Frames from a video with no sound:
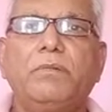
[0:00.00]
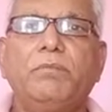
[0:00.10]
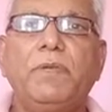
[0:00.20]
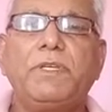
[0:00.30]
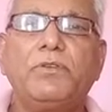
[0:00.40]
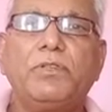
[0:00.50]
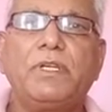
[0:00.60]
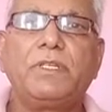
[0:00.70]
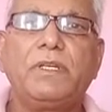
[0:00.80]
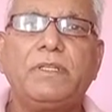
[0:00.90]
Based on
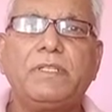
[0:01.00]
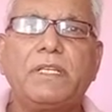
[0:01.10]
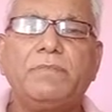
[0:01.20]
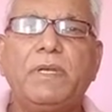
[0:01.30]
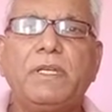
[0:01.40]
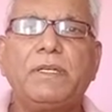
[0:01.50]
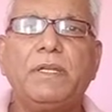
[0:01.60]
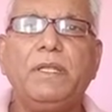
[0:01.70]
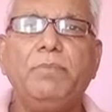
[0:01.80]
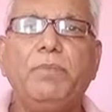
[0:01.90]
the
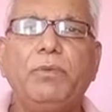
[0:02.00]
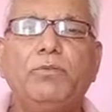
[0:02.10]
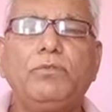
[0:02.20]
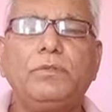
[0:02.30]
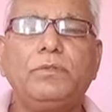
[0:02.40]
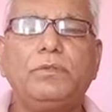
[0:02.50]
judgment impute,